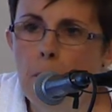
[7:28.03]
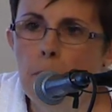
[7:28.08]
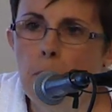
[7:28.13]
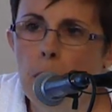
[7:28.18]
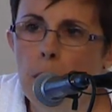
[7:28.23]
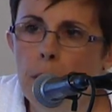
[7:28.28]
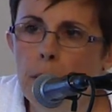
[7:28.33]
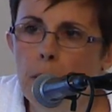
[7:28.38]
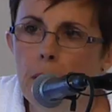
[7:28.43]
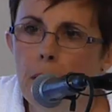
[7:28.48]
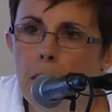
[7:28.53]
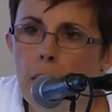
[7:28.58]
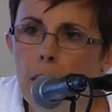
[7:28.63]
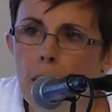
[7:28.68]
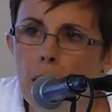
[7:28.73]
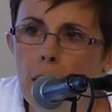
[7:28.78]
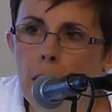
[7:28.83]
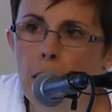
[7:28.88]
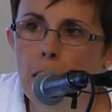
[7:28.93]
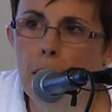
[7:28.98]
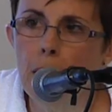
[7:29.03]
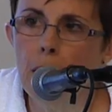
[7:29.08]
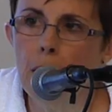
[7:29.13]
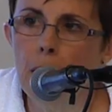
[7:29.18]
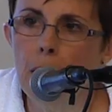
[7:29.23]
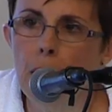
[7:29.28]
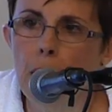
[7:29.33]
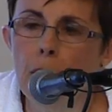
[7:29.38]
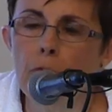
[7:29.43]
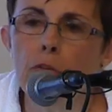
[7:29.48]
but uh,
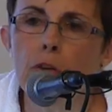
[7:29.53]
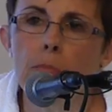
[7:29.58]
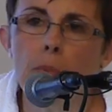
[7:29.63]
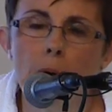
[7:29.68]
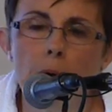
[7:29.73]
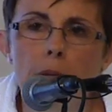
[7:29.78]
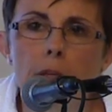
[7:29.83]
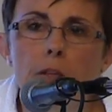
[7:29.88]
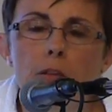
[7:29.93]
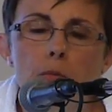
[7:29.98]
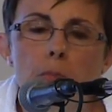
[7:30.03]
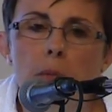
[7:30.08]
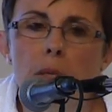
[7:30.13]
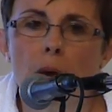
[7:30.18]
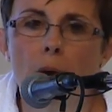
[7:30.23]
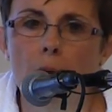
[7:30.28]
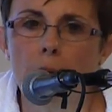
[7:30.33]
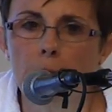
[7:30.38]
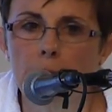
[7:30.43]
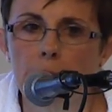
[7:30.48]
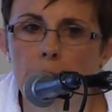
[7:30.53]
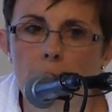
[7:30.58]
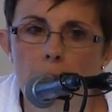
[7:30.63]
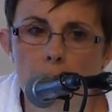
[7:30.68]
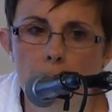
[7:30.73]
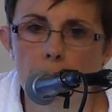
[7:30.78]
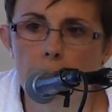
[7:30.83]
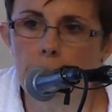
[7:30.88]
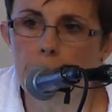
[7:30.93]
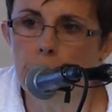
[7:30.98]
everybody has been highly
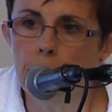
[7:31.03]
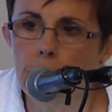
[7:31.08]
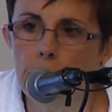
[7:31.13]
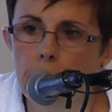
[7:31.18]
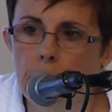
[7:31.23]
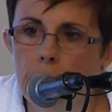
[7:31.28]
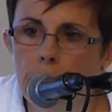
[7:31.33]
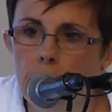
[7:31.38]
leveraged